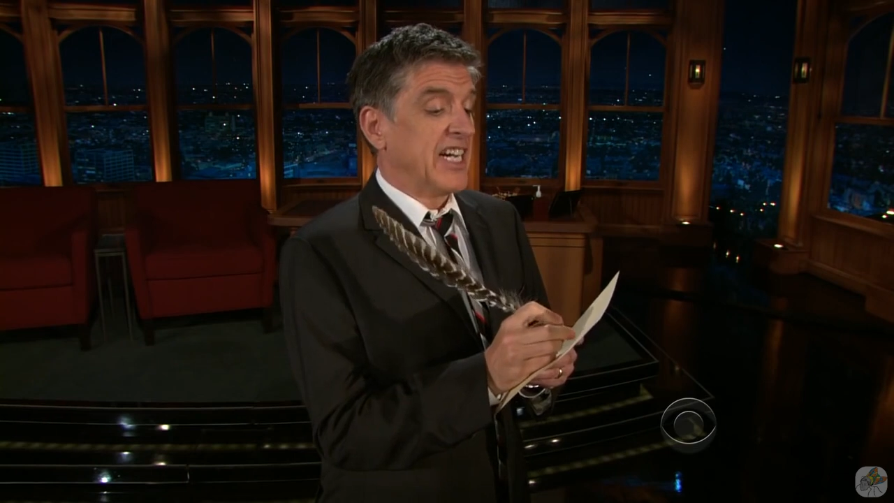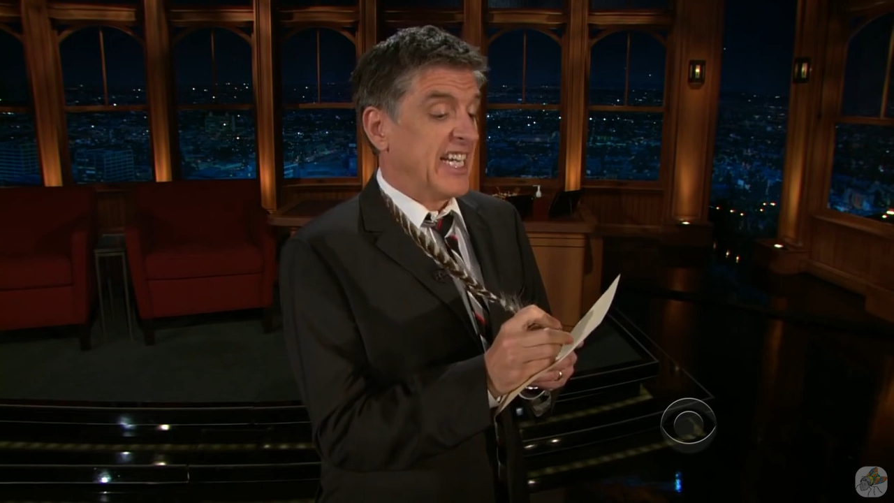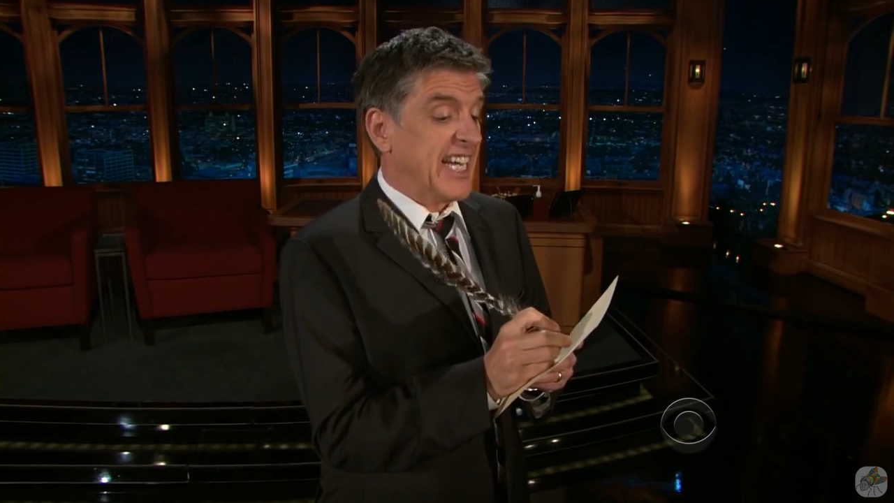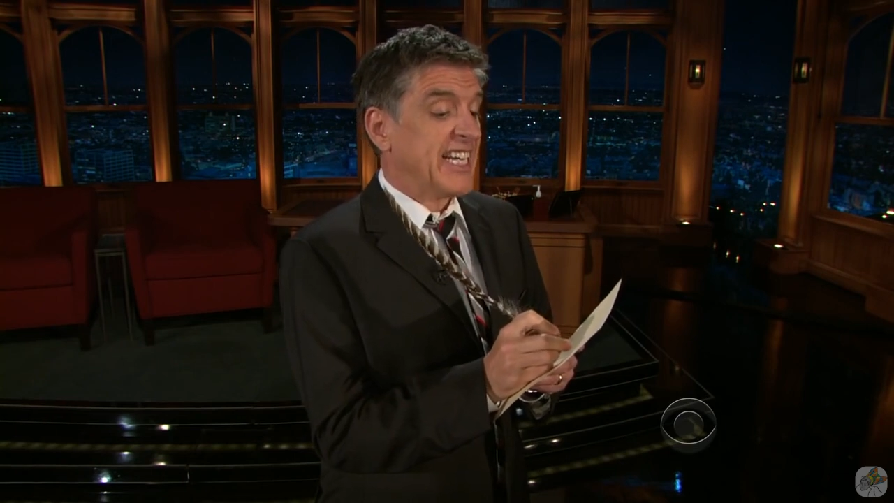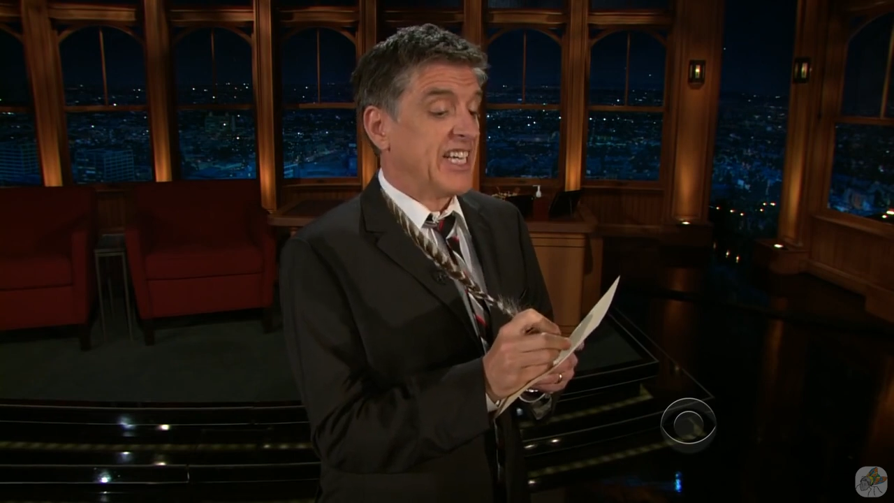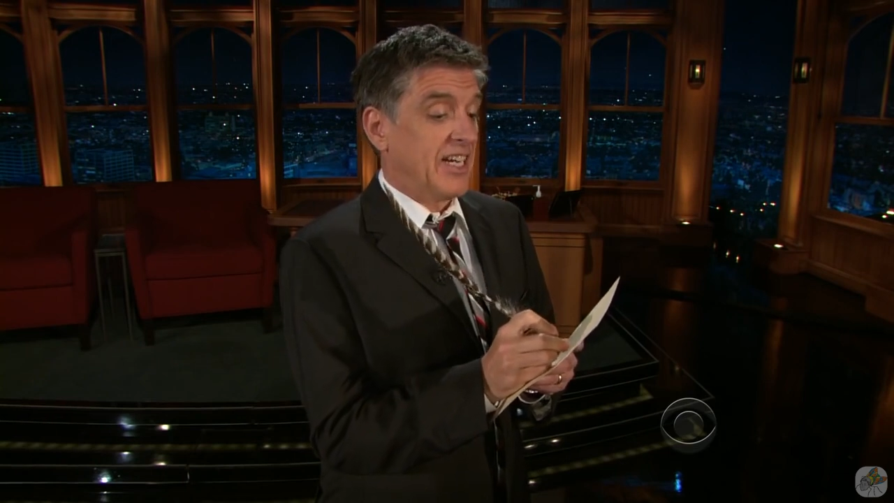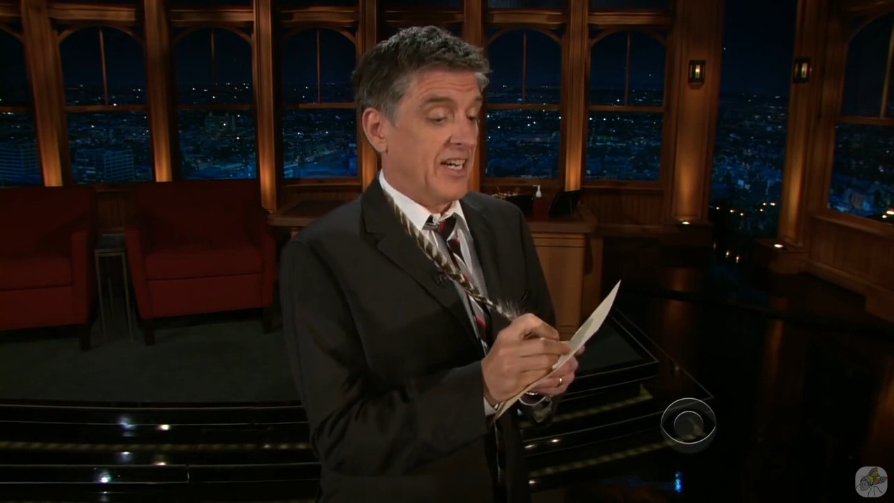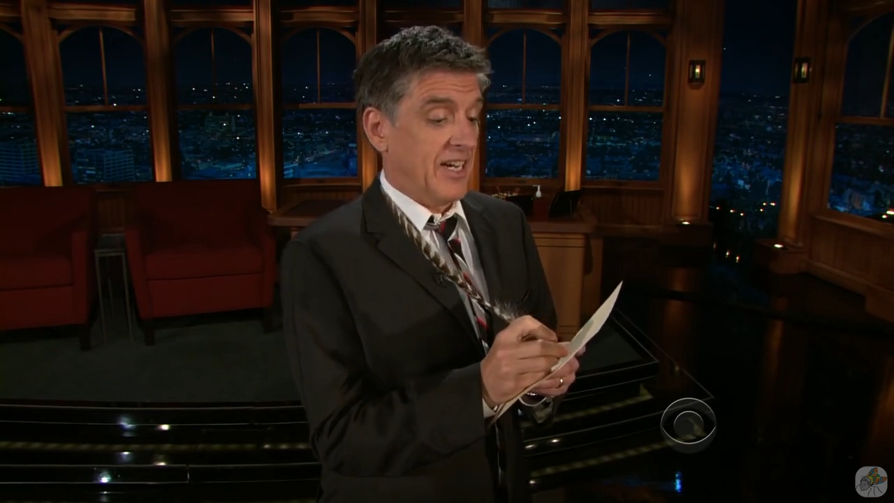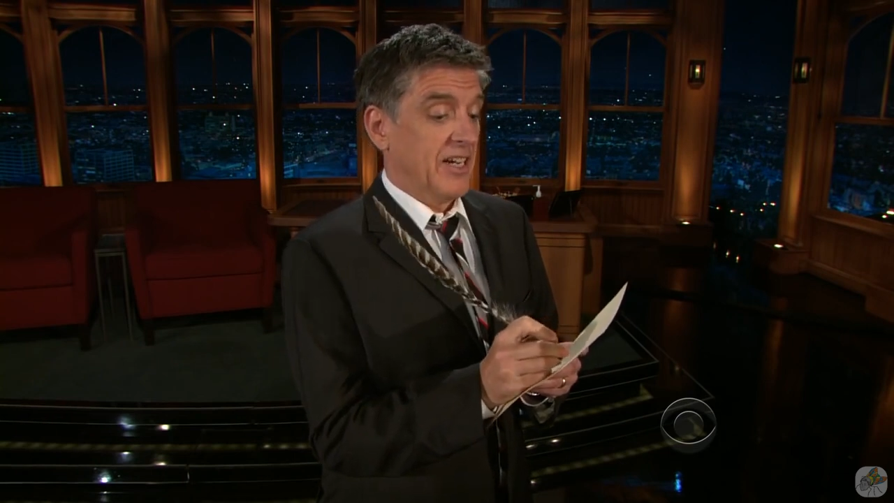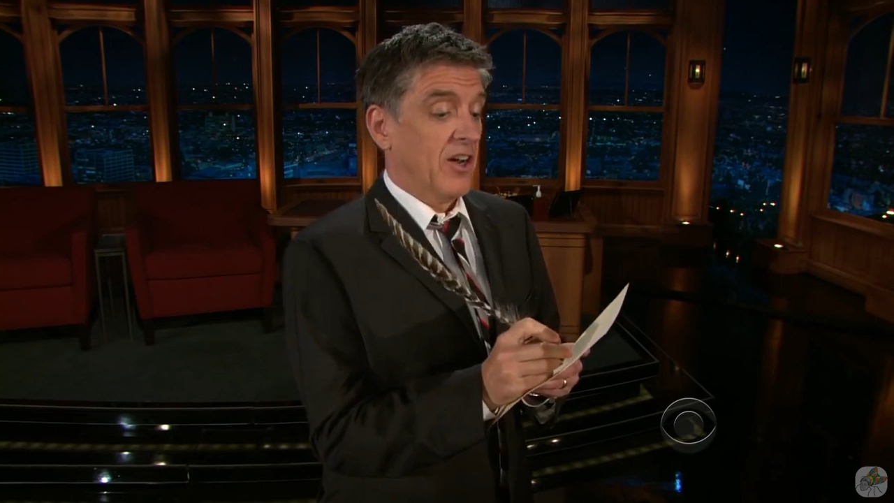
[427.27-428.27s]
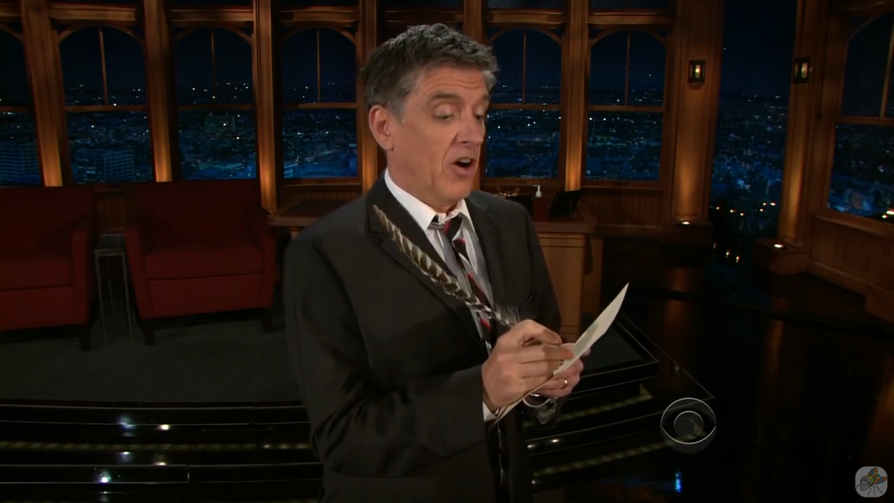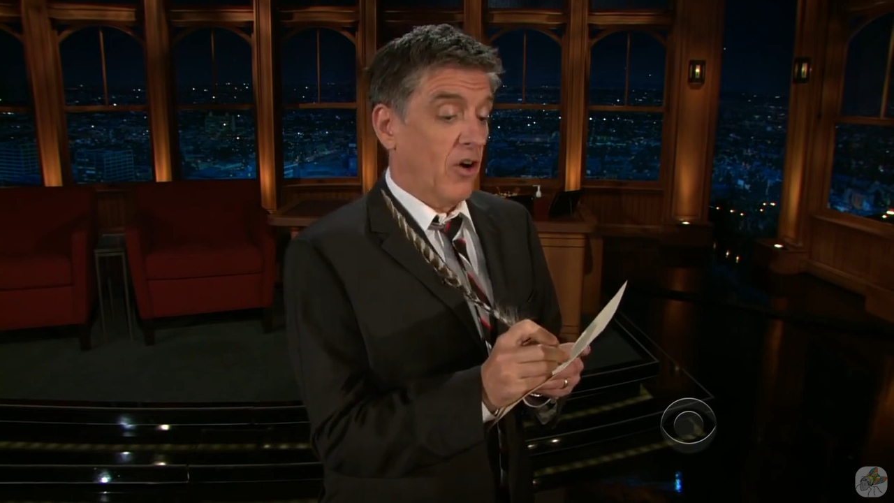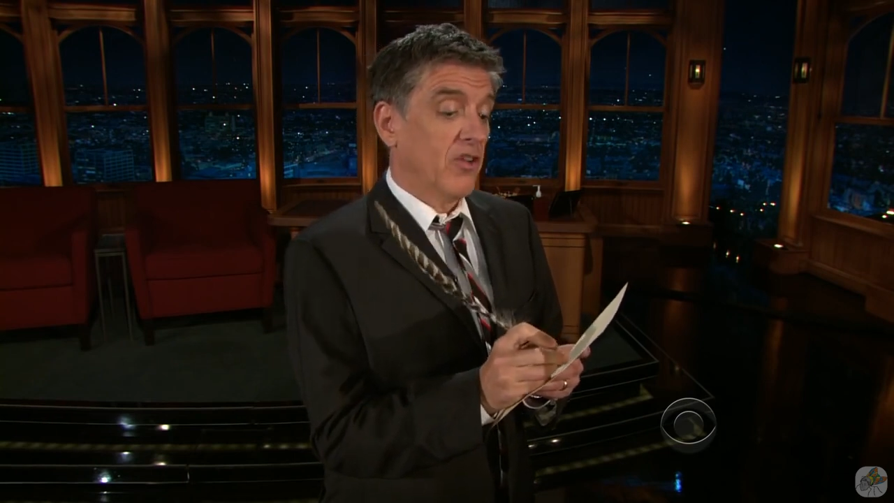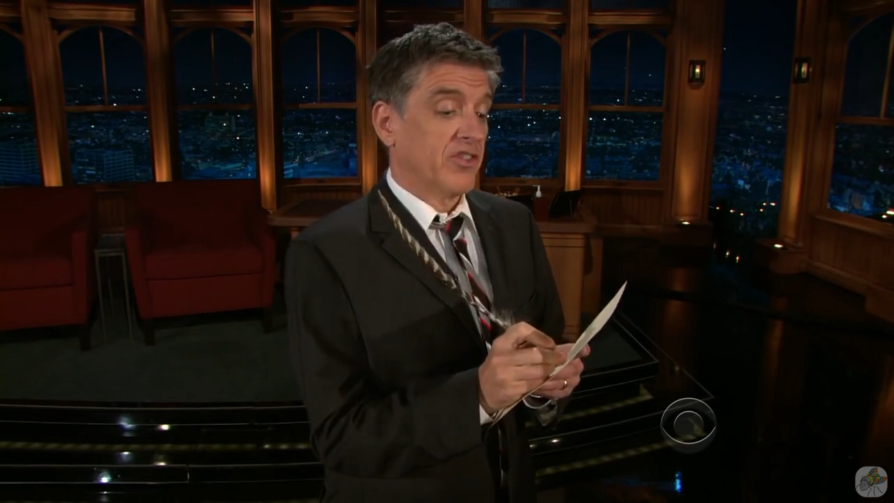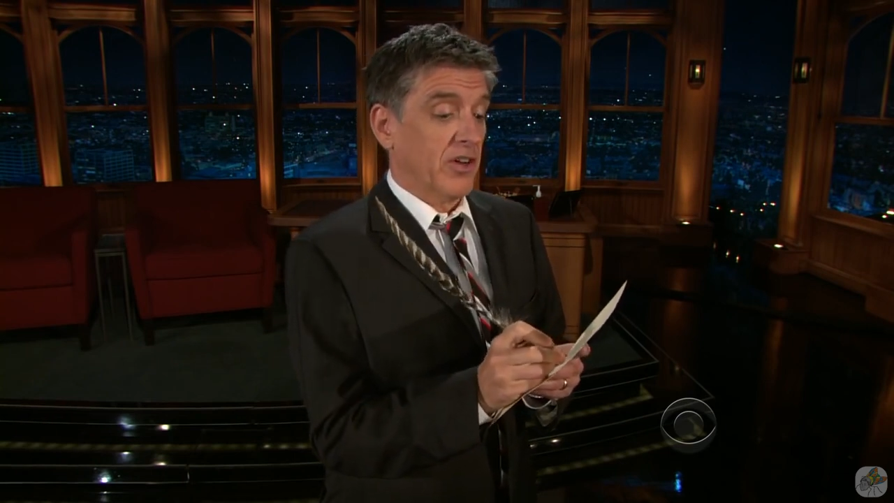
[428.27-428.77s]
Caligula
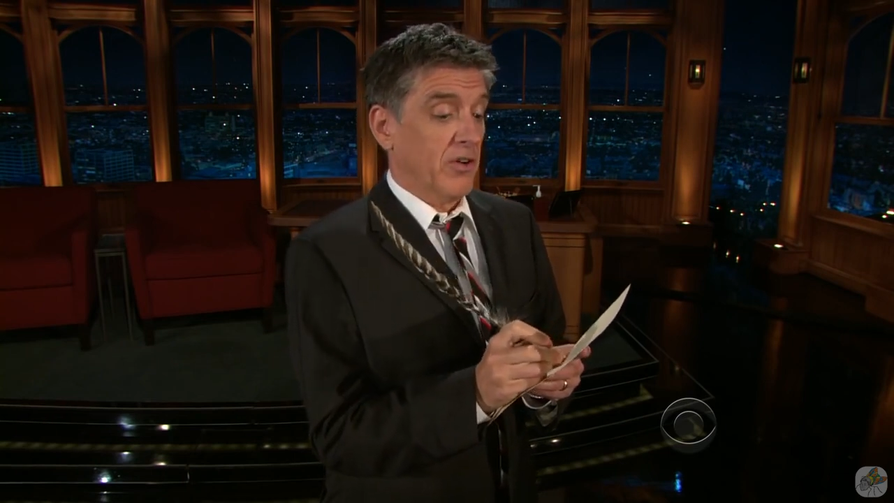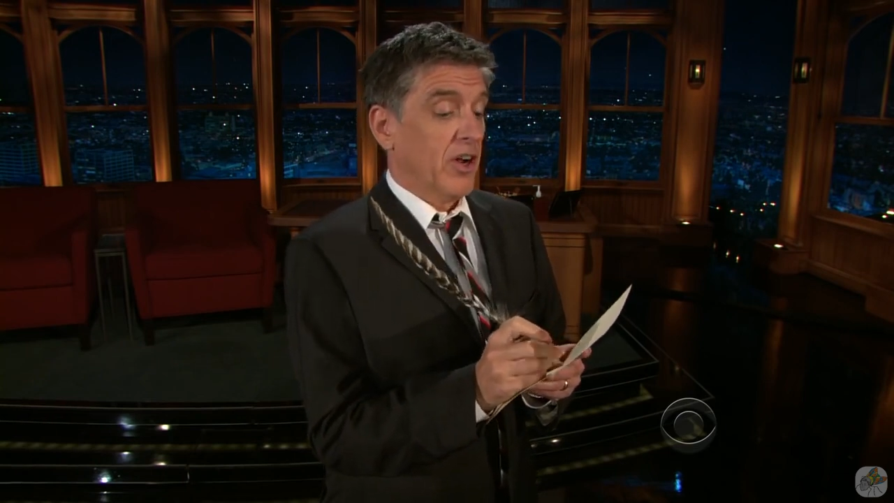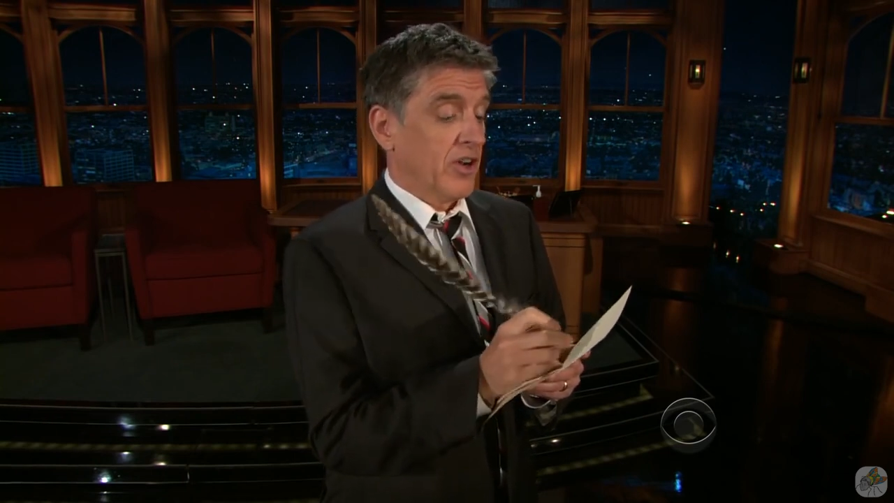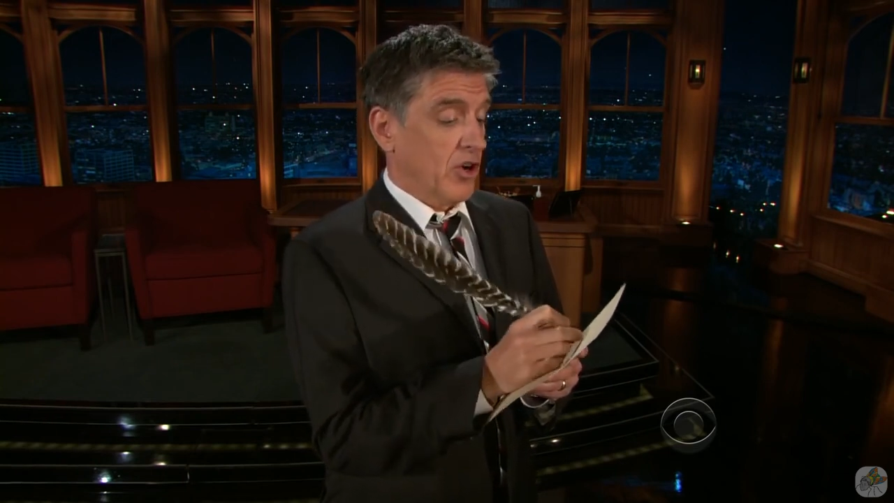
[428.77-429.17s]
also